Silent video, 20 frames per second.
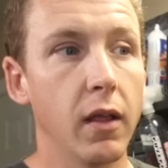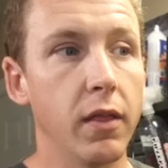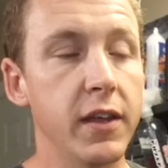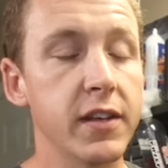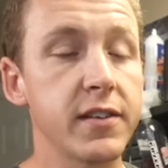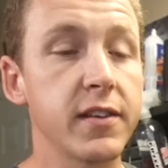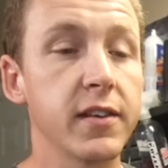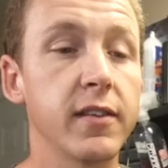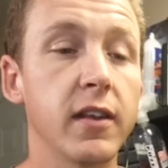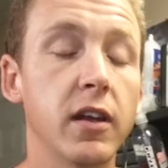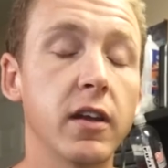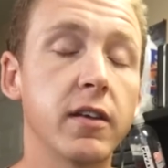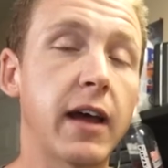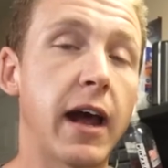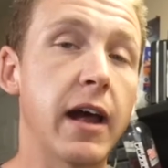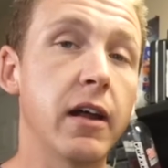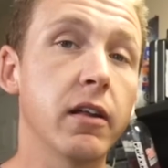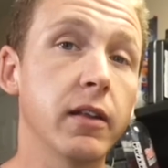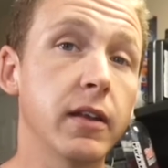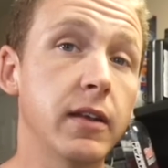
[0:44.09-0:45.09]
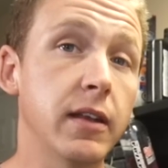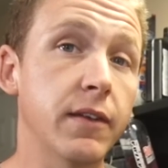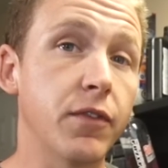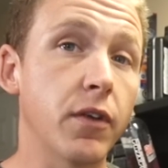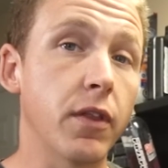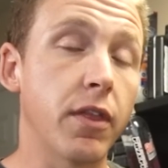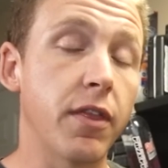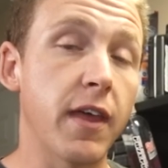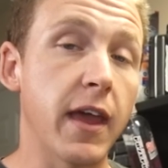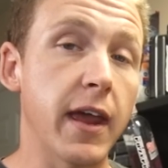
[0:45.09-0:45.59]
This is an entirely
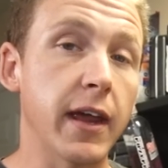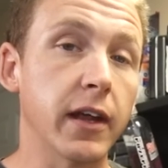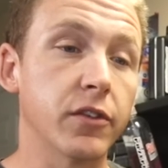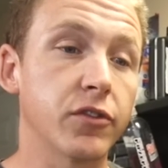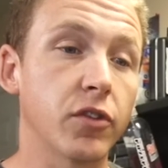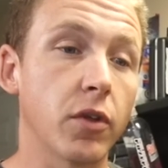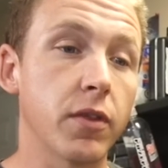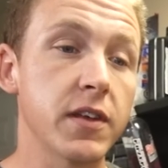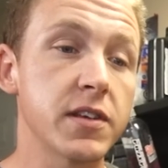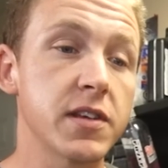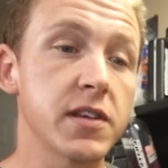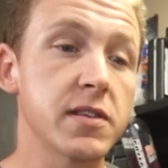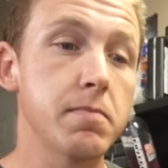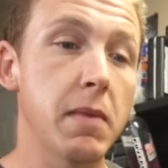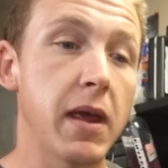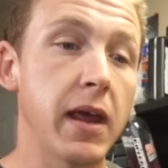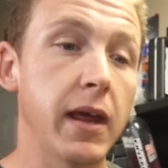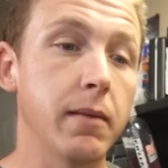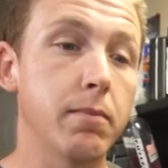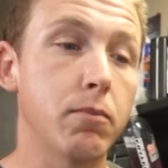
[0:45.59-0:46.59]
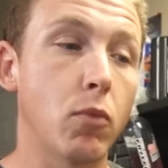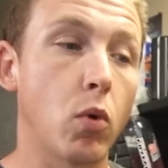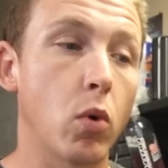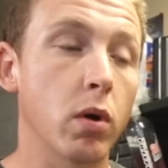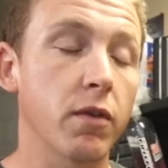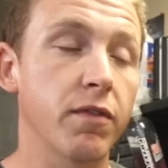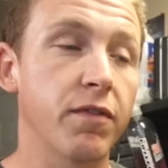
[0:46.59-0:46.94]
different thing. So this is made more